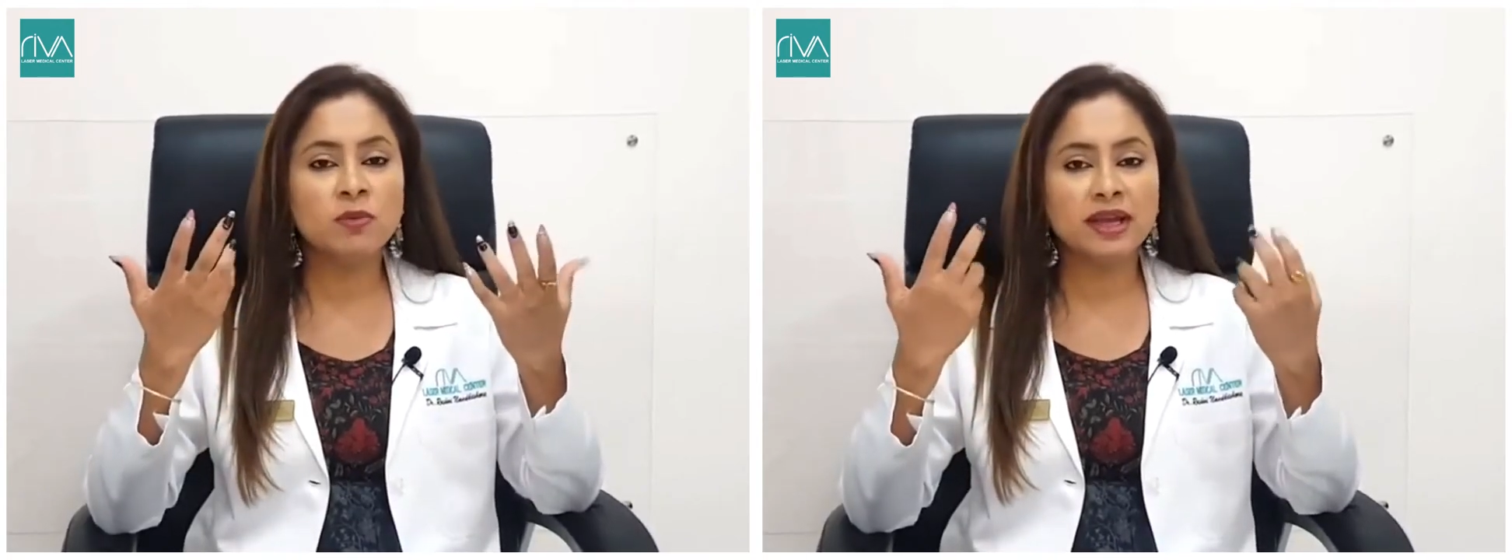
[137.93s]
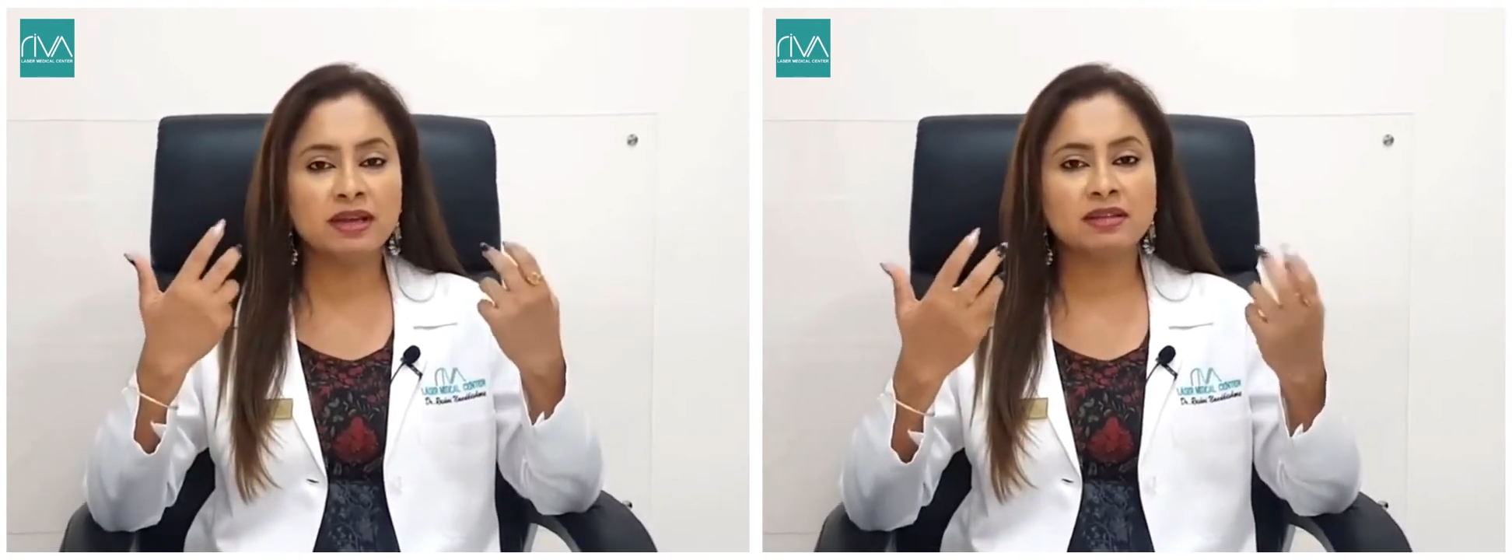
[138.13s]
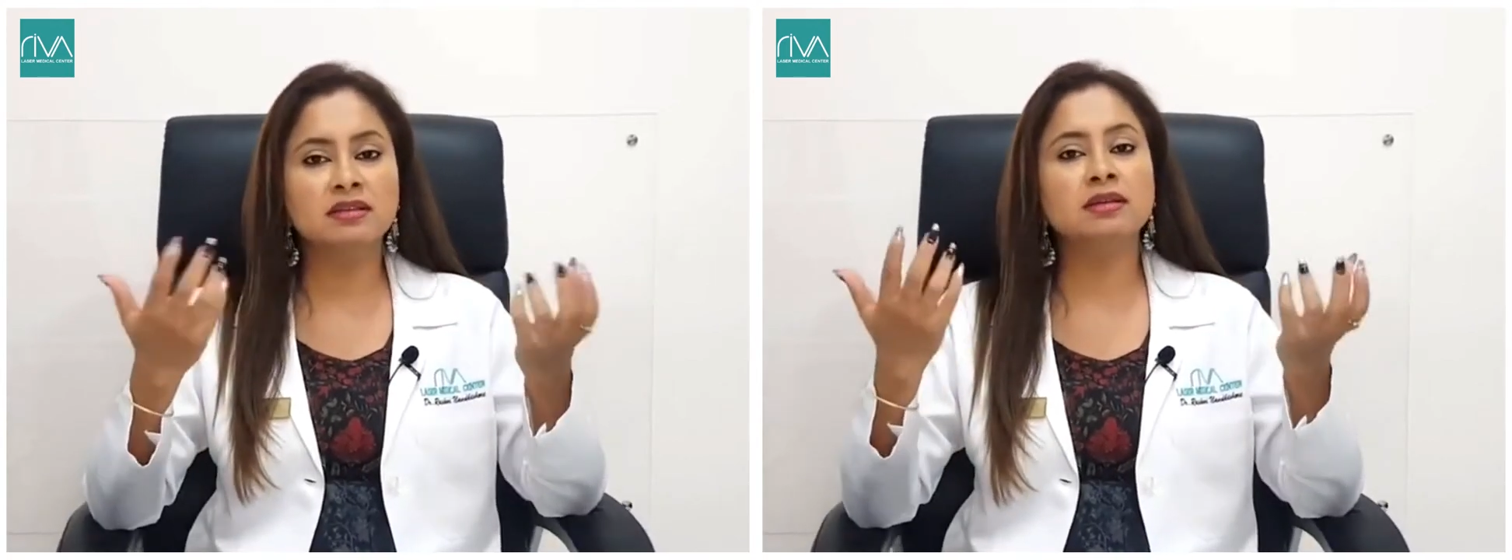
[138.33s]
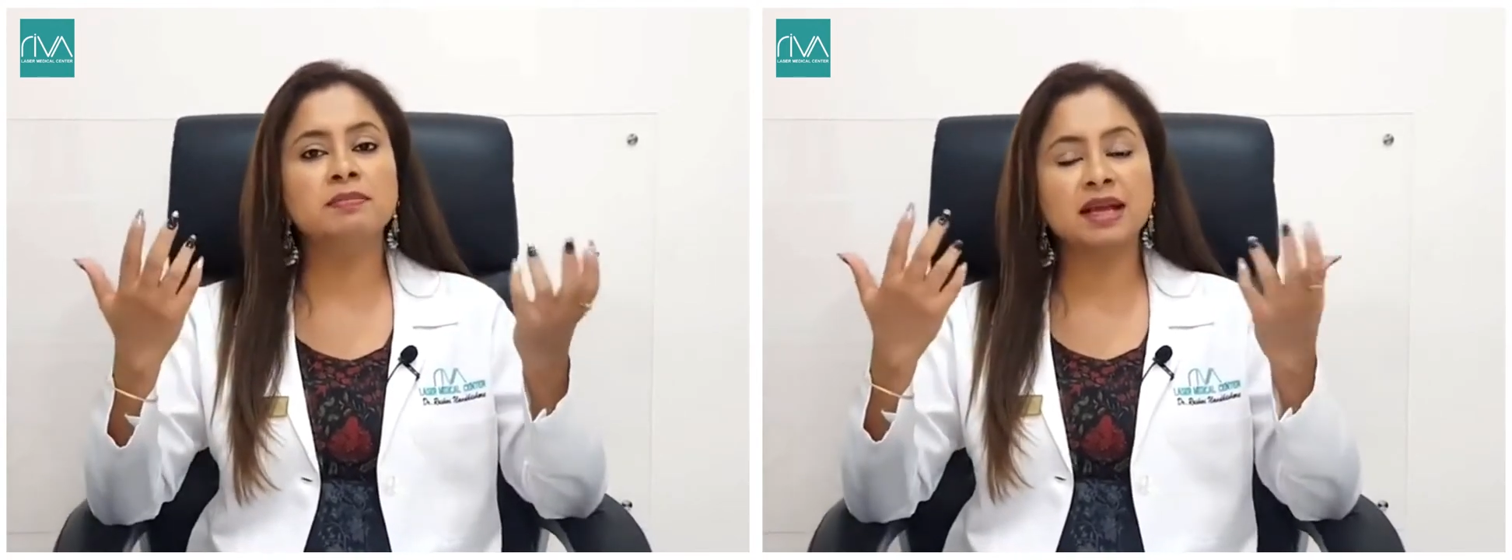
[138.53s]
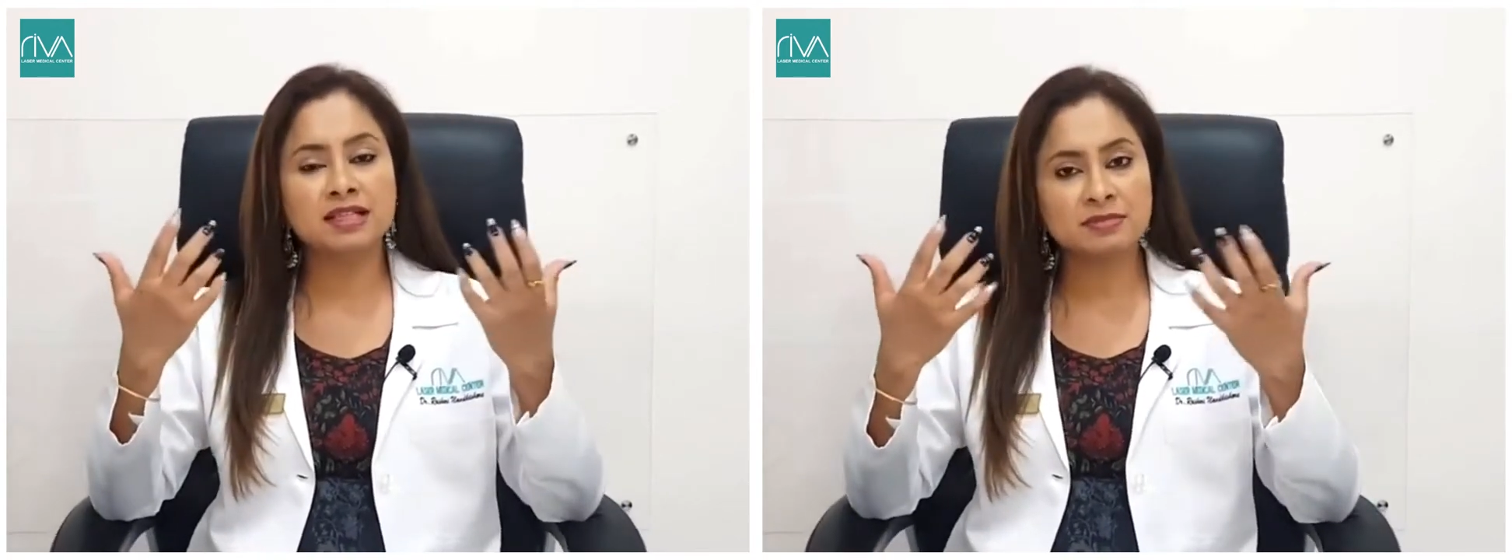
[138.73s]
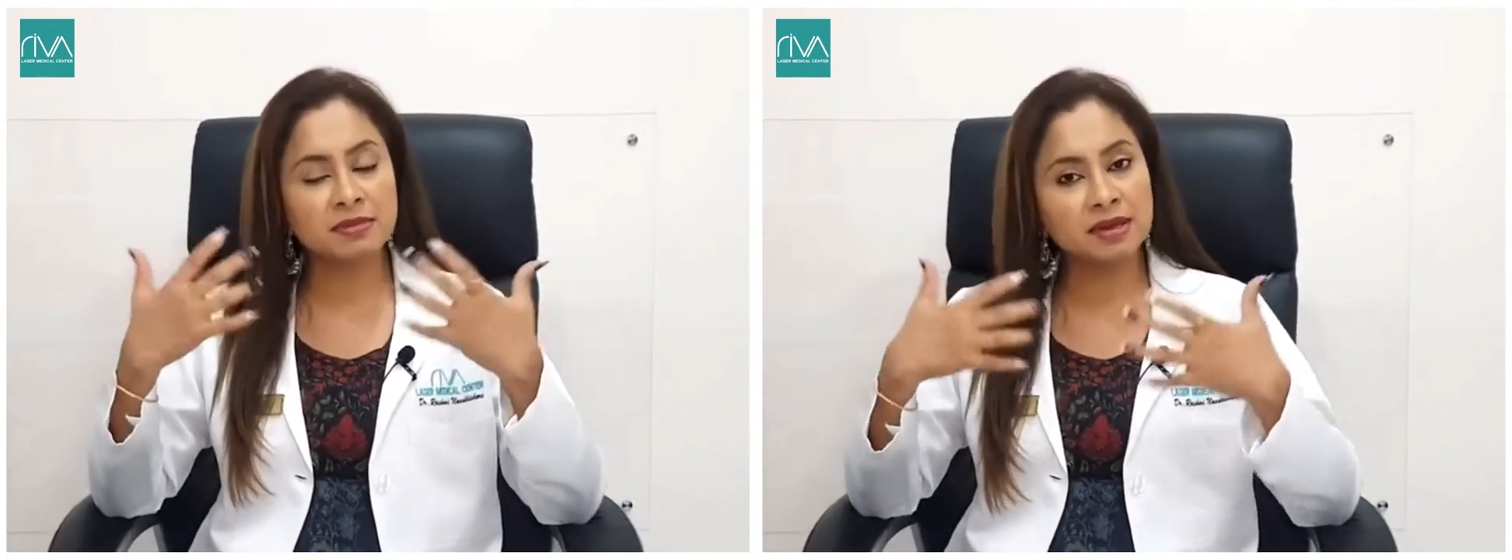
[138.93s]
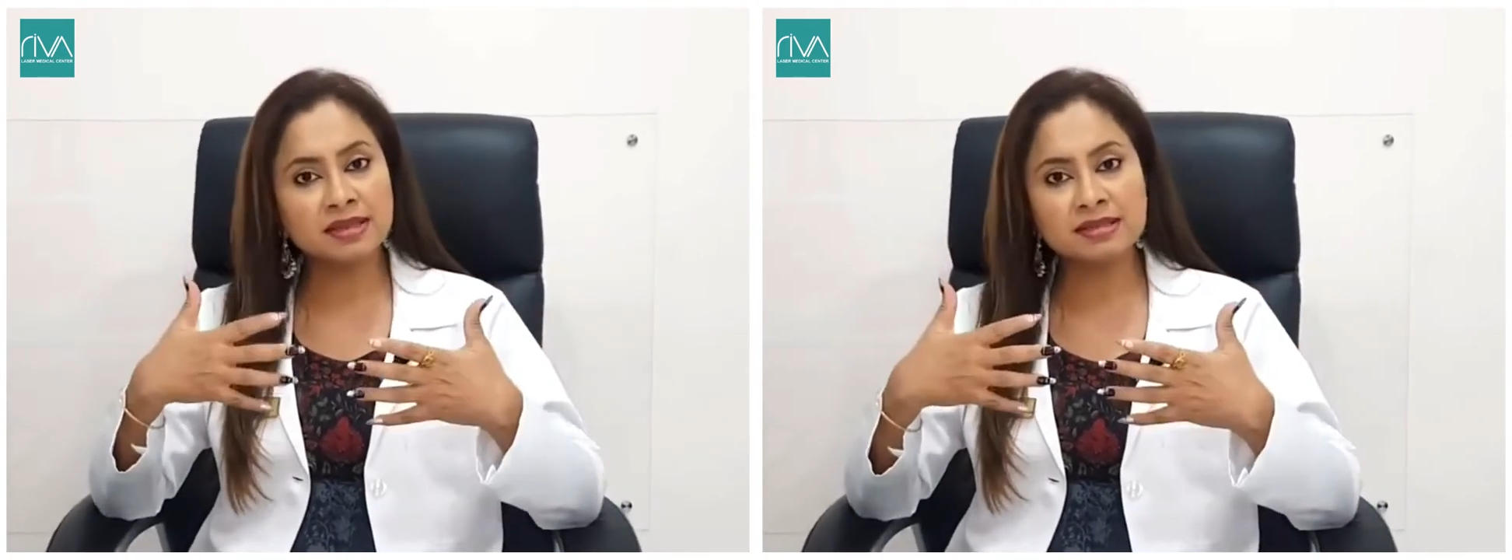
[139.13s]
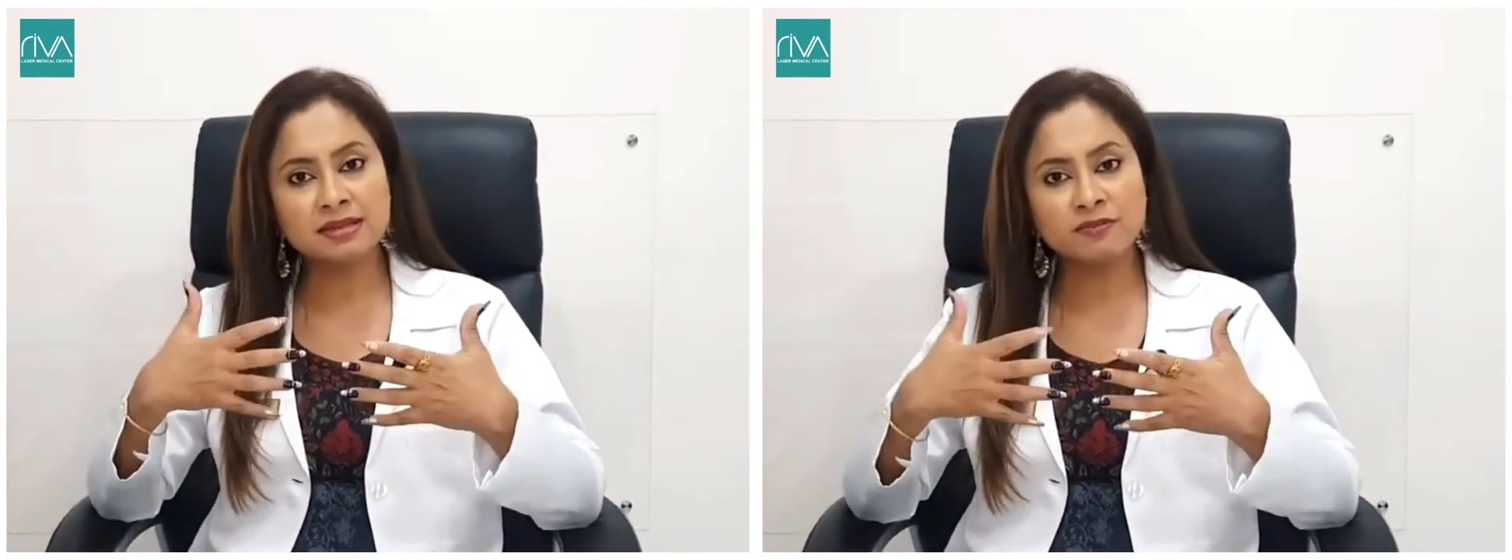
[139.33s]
wear the plasma mask